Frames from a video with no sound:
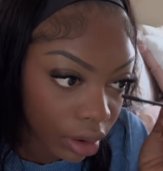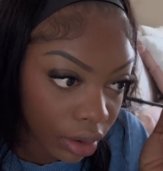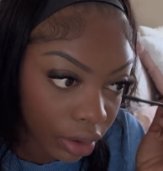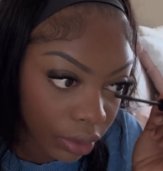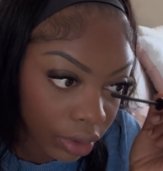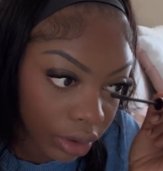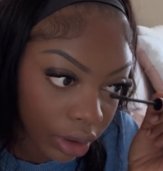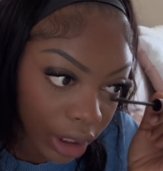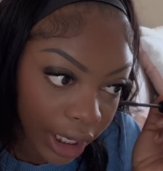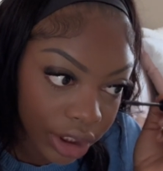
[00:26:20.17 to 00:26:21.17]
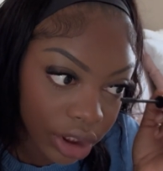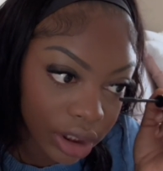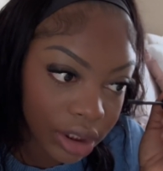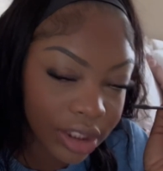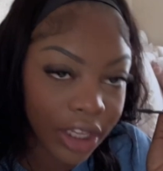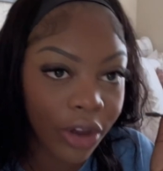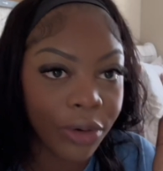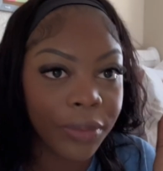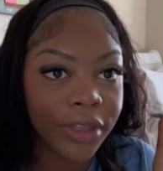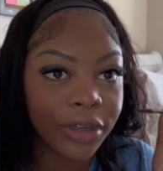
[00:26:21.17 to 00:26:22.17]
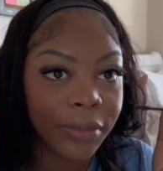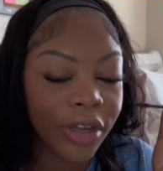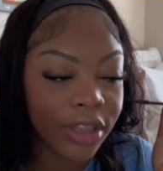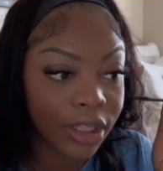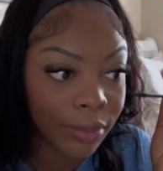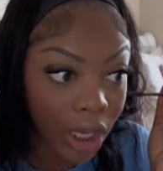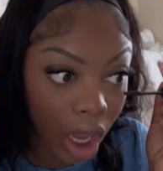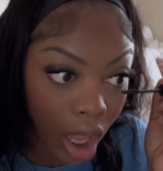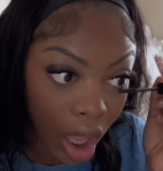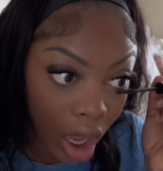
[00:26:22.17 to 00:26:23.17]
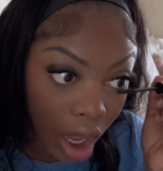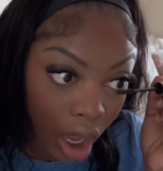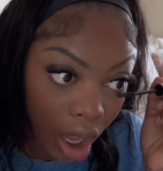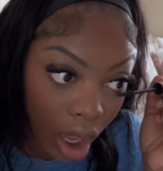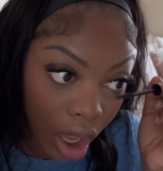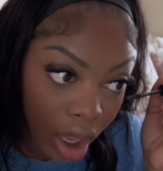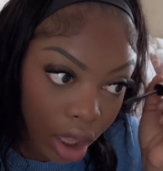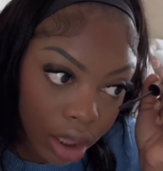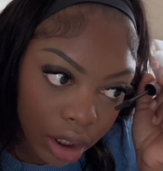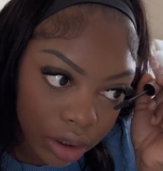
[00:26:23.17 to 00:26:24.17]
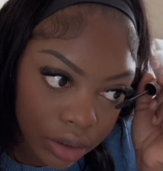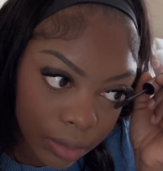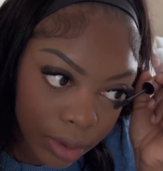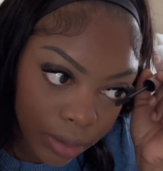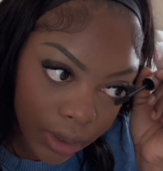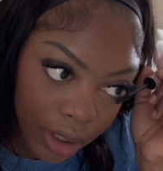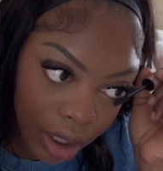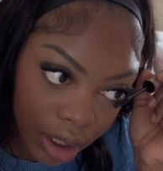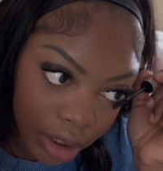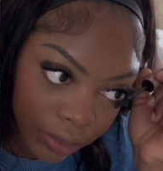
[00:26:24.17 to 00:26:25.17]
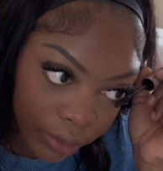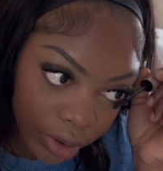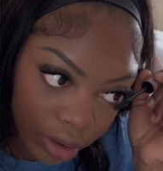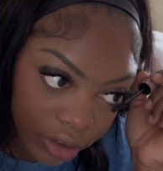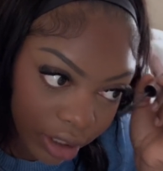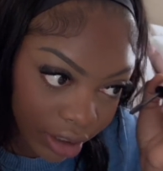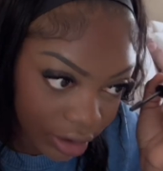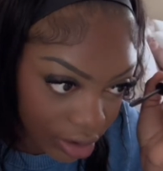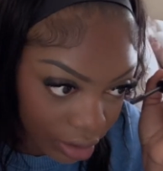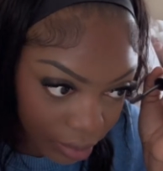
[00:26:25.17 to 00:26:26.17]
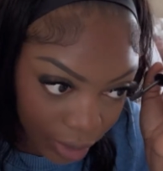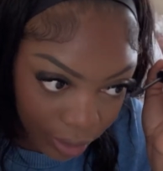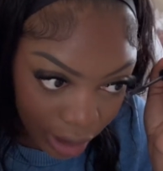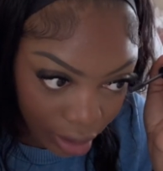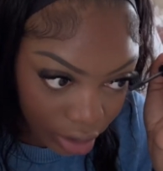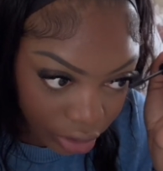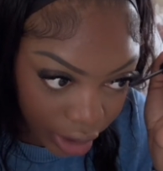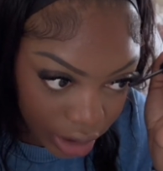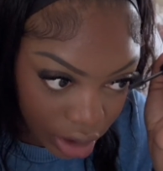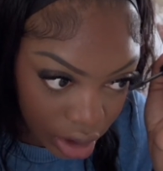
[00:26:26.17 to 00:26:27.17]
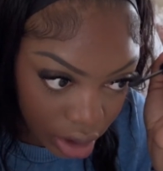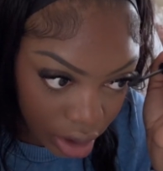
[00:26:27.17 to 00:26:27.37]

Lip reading: doing their lashes, they open their mouth and they be like, hey, it should be me. I had to work on it because baby, I look crazy.